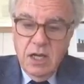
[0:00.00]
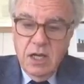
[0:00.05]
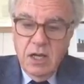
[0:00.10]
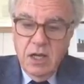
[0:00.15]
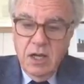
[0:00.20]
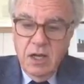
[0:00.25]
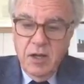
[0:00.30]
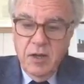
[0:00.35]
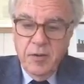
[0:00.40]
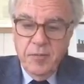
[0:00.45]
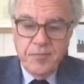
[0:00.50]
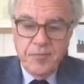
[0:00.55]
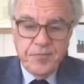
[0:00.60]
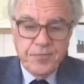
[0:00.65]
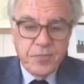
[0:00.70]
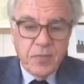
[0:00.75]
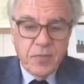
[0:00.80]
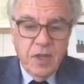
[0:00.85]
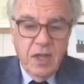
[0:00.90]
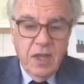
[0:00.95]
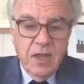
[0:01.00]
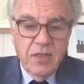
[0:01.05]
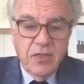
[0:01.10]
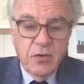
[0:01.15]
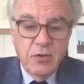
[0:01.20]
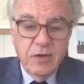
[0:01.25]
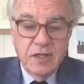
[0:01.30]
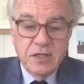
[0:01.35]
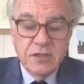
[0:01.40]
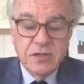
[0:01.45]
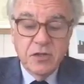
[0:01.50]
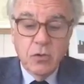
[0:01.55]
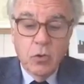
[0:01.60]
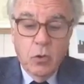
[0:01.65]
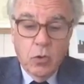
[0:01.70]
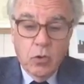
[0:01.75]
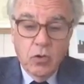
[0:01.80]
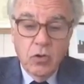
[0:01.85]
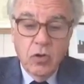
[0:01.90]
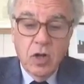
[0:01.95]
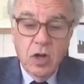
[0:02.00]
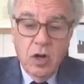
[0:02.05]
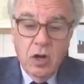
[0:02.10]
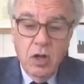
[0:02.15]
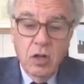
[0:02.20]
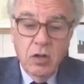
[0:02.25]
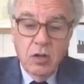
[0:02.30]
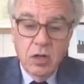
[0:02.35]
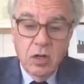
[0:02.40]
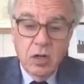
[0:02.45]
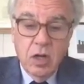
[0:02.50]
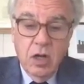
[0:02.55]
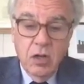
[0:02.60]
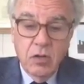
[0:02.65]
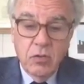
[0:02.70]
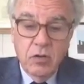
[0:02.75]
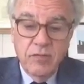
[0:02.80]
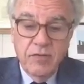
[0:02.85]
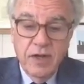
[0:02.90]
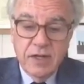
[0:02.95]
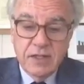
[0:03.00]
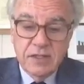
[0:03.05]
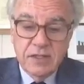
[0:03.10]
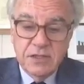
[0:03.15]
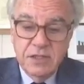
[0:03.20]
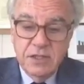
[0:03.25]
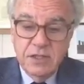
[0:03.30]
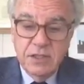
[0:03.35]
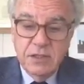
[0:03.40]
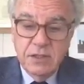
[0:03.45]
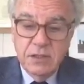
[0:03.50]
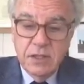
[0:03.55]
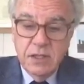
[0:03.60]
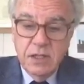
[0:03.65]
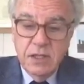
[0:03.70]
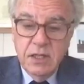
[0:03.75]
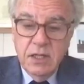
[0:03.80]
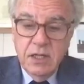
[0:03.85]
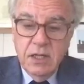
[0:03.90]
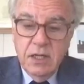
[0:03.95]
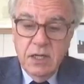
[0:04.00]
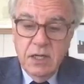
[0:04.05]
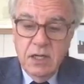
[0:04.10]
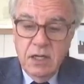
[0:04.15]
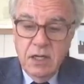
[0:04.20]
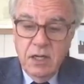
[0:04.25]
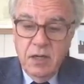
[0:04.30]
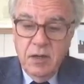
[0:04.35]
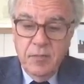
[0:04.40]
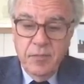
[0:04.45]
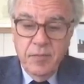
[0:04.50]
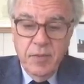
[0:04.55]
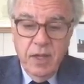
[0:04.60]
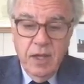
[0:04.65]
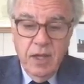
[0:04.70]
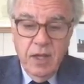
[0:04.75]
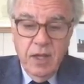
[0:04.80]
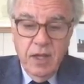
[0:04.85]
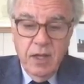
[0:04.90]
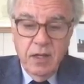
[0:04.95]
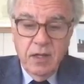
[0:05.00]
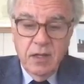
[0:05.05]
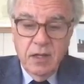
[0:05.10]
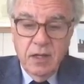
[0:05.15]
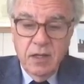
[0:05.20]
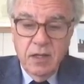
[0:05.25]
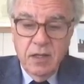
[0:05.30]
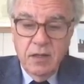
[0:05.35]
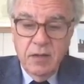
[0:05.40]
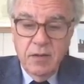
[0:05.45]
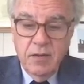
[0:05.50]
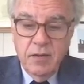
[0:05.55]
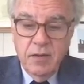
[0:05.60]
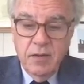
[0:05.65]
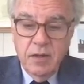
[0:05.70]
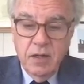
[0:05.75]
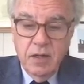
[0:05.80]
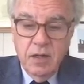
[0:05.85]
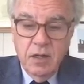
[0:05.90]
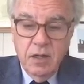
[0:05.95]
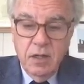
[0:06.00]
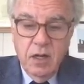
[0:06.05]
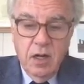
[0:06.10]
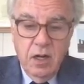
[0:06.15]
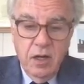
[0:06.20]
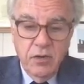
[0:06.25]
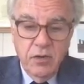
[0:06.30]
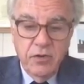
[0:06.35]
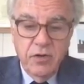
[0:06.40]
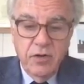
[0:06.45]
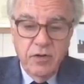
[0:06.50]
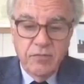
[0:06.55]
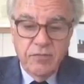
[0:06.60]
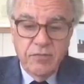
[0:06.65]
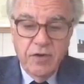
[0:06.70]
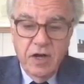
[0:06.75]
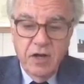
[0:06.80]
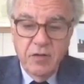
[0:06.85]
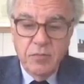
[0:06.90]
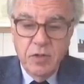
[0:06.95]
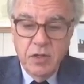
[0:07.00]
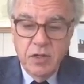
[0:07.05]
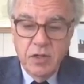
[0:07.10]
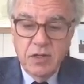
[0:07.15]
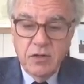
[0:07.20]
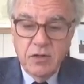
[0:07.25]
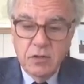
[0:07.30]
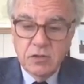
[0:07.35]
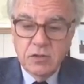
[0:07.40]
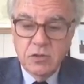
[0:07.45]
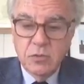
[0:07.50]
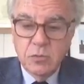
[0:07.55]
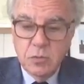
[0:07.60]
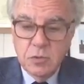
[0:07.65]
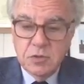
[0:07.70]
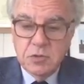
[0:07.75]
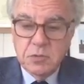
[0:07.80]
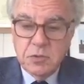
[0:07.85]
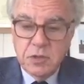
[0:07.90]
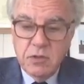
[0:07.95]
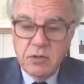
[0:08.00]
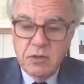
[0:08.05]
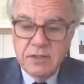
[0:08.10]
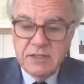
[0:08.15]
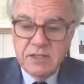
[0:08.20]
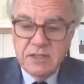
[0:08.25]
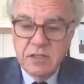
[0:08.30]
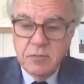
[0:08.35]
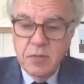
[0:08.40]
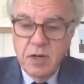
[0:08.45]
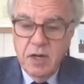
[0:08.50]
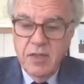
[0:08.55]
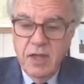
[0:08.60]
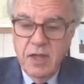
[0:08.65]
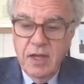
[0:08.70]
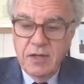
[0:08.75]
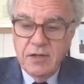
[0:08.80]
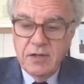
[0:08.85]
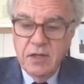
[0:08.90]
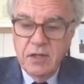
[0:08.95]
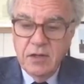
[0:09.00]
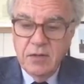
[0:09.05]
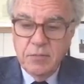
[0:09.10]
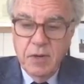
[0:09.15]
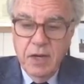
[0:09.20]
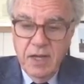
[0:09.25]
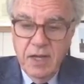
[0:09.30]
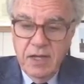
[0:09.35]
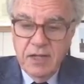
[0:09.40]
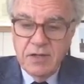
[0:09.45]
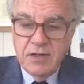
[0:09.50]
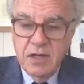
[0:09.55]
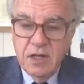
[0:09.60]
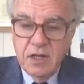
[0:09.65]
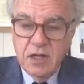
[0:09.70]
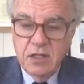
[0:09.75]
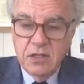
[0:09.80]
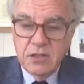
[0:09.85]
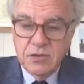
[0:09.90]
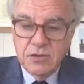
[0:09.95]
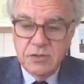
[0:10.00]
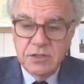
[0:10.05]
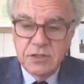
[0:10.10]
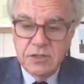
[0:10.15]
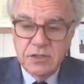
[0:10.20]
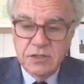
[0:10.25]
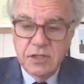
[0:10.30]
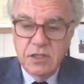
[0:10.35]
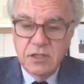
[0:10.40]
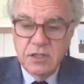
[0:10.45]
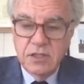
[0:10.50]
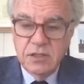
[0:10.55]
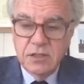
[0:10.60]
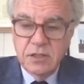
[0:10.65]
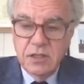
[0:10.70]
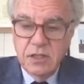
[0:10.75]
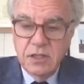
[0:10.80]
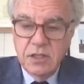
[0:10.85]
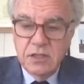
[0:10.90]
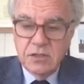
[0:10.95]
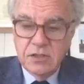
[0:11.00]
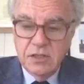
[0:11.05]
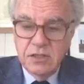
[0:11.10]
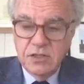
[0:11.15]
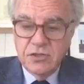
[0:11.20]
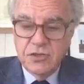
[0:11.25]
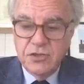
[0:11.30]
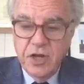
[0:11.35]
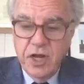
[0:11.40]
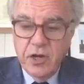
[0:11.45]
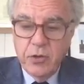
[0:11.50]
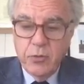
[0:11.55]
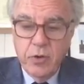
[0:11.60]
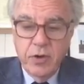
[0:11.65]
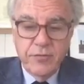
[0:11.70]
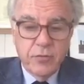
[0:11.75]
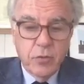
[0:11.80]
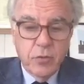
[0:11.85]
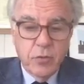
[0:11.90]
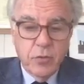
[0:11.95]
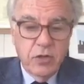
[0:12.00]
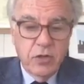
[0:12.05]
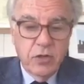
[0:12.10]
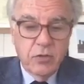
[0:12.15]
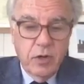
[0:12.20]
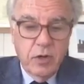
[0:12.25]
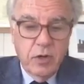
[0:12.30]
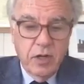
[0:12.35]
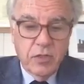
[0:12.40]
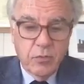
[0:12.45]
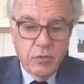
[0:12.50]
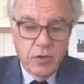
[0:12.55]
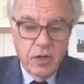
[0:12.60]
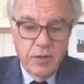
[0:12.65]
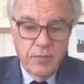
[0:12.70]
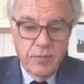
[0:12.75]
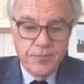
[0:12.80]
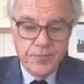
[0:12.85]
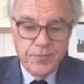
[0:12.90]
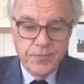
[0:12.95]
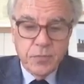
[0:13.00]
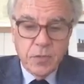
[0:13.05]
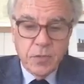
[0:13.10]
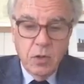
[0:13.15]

There is an oral cholera vaccine, and 105 million doses was requested by 18 countries since January of 2023.